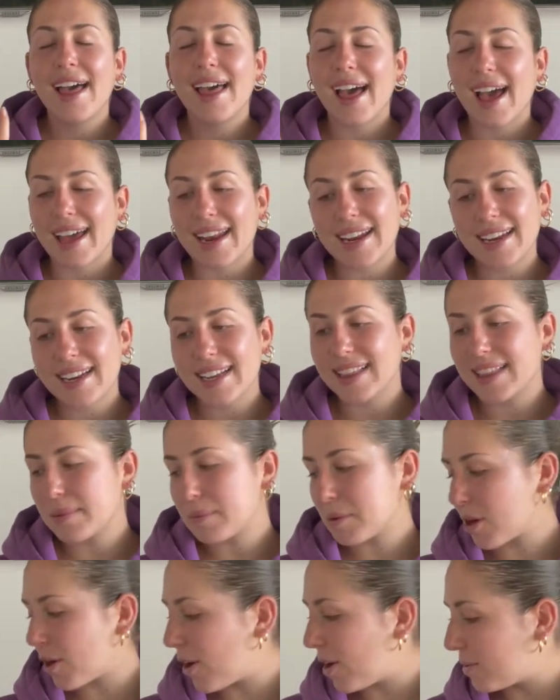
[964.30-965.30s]
I didn't need them
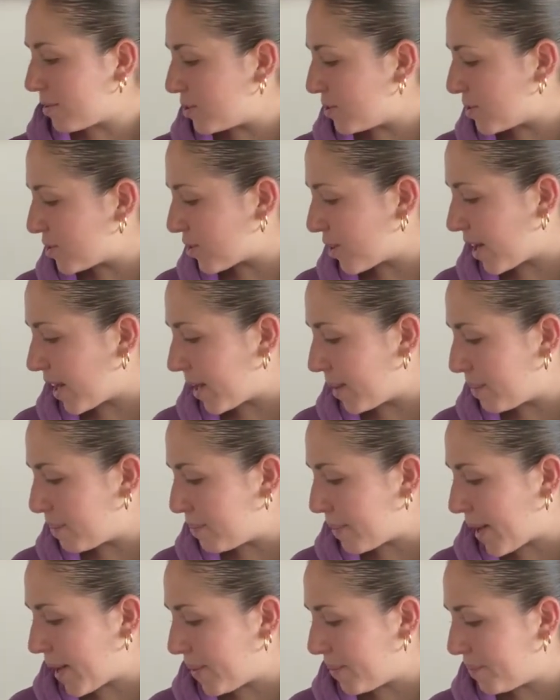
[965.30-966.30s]
at all, which was great,
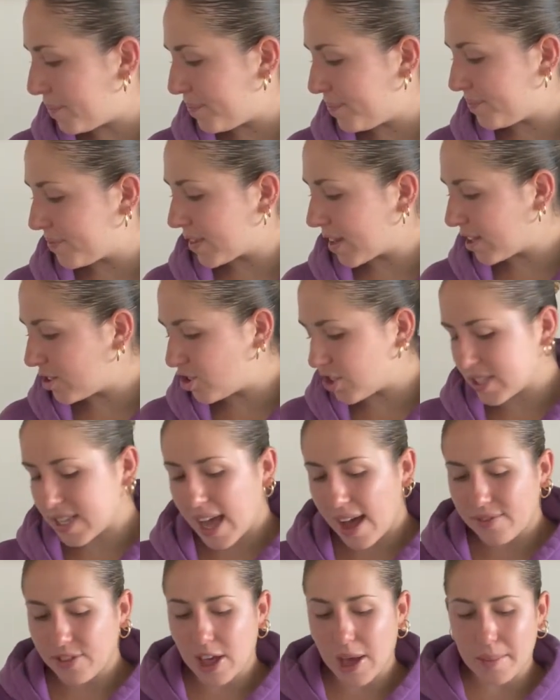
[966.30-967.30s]
but just
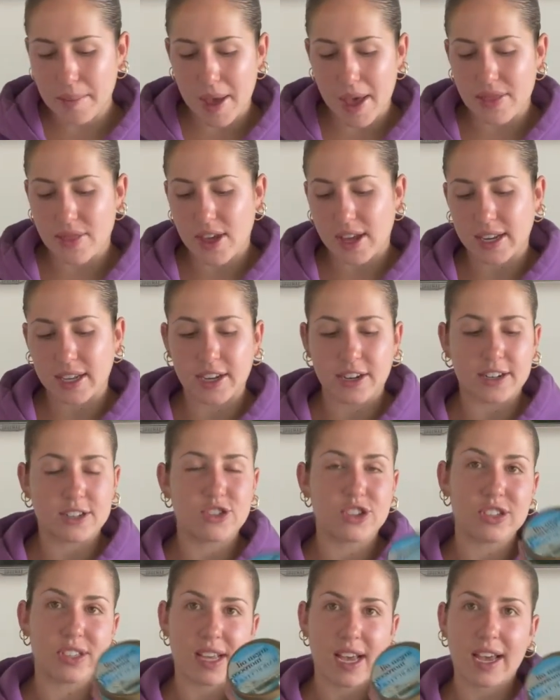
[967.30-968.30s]
have them. And then here's
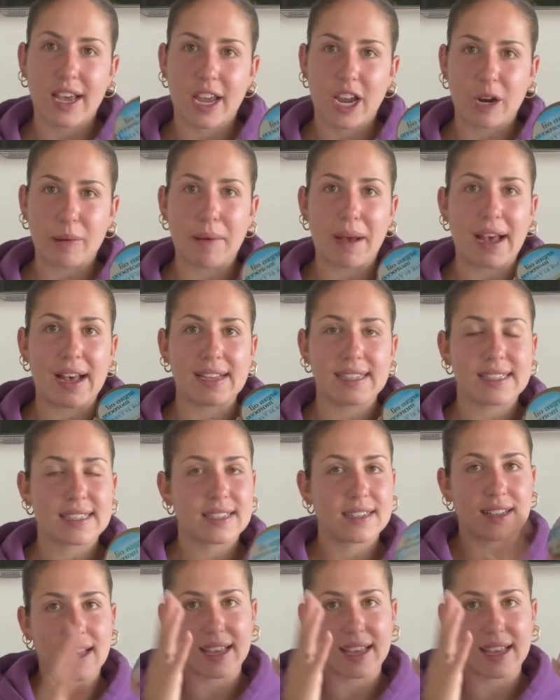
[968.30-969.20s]
just a hair mask.